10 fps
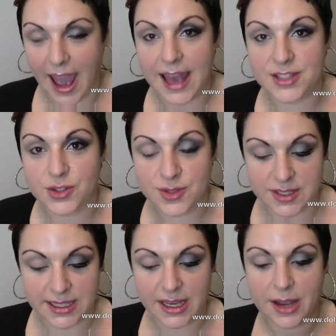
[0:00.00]
As you
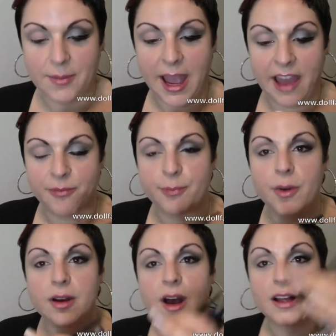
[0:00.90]
see, I have
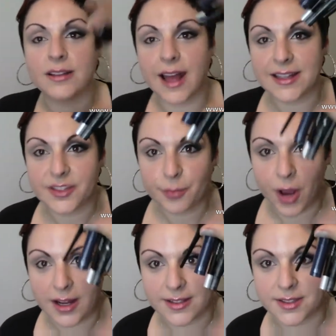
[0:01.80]
lots of
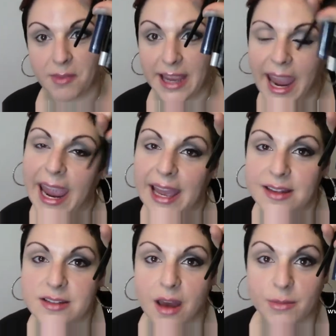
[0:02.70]
products in my
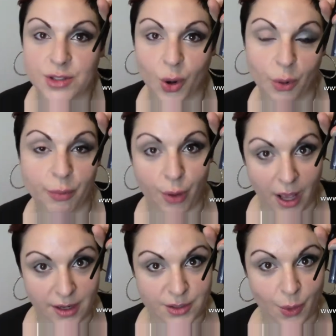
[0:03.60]
hand. I'm a total
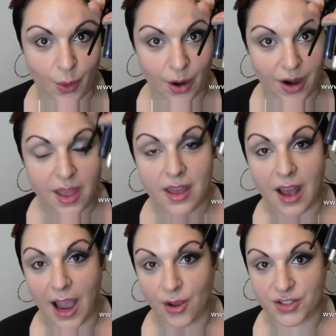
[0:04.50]
product whore.
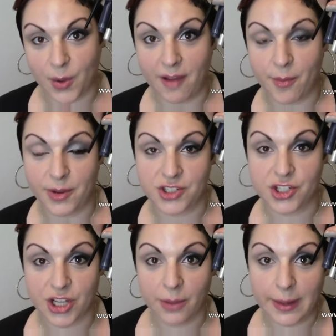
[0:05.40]
I also have a bunch of
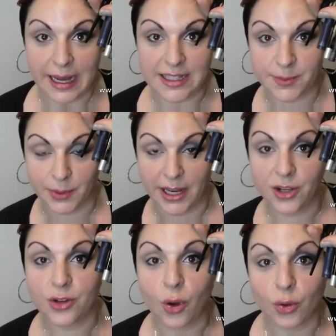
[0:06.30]
gel pots, but I
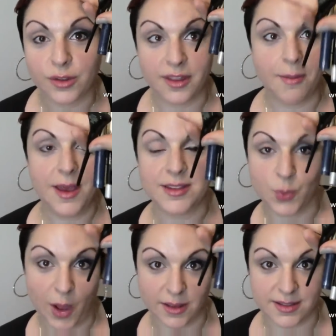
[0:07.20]
couldn't hold them as
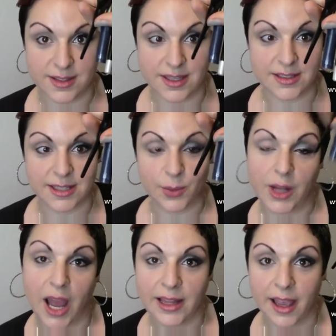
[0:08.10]
well as these liquid
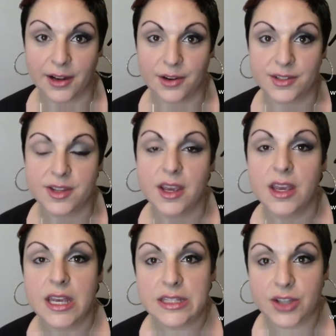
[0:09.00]
eyeliners.
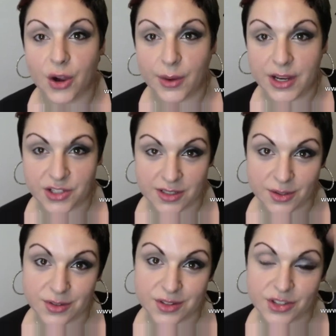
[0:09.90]
So it just
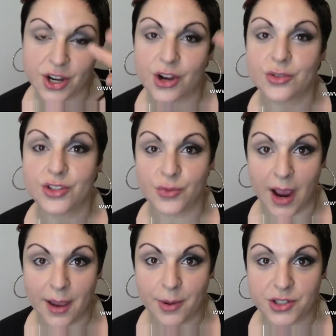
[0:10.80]
goes to show,
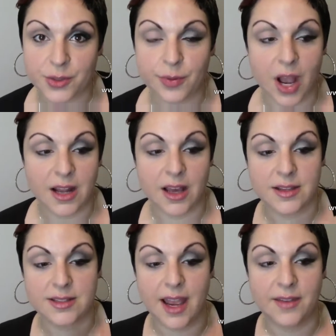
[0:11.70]
try a bunch of
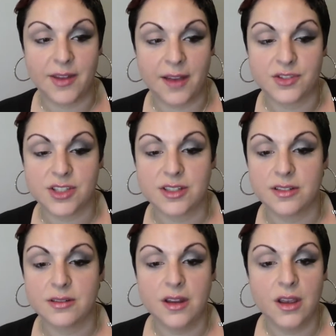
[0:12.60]
products. I even have just a
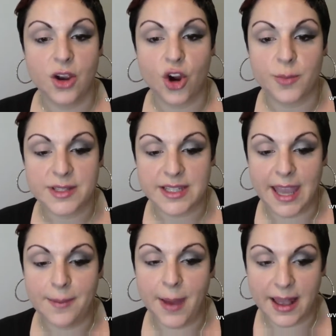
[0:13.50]
Urban
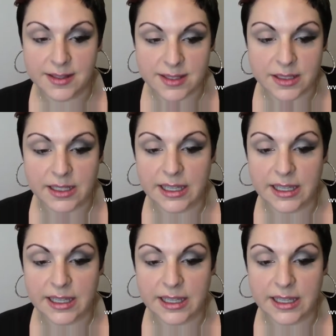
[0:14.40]
Decay pencil in